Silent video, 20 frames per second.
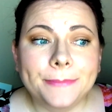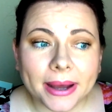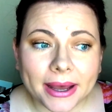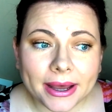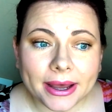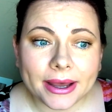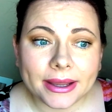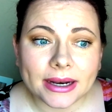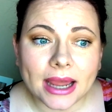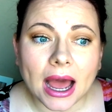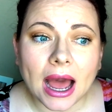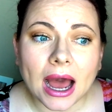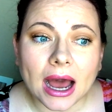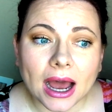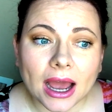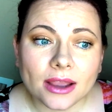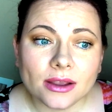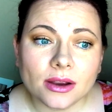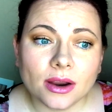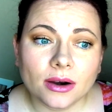but
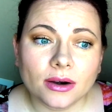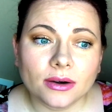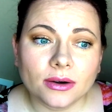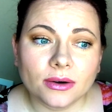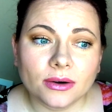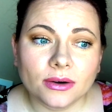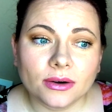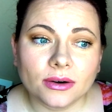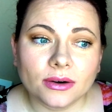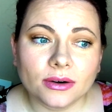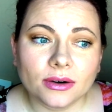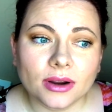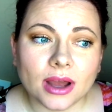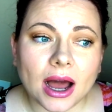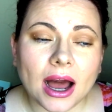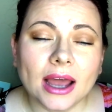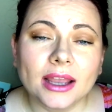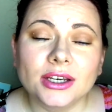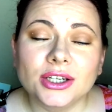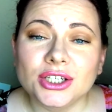I
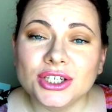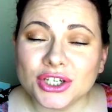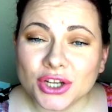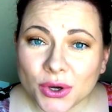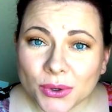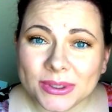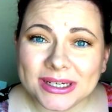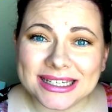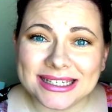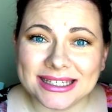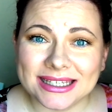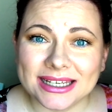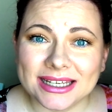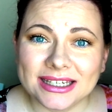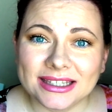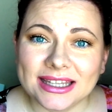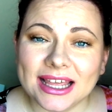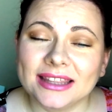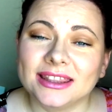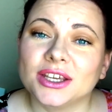I noticed
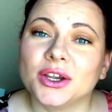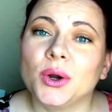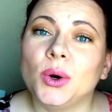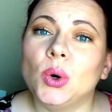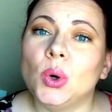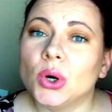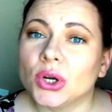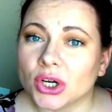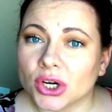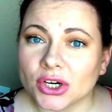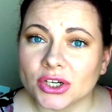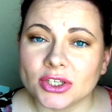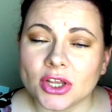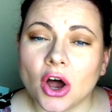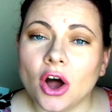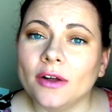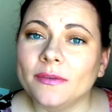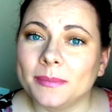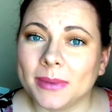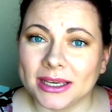it that the corners
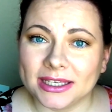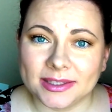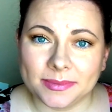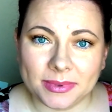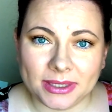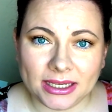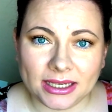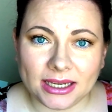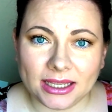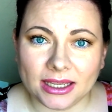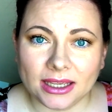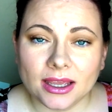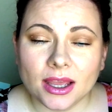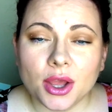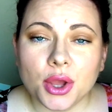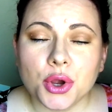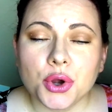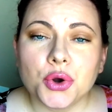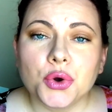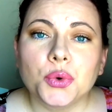on my Speedy
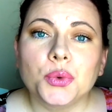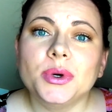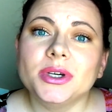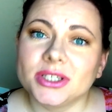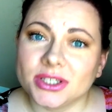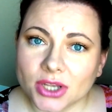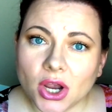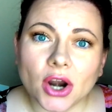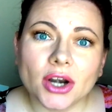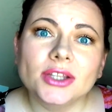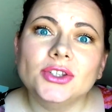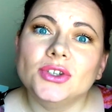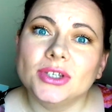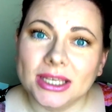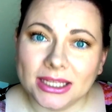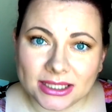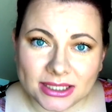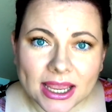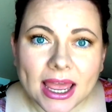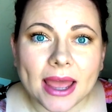were starting to
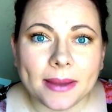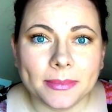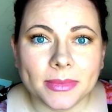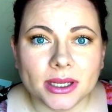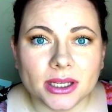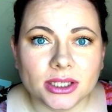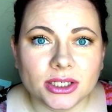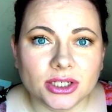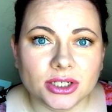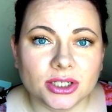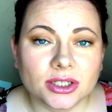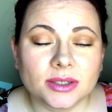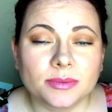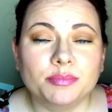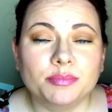get damaged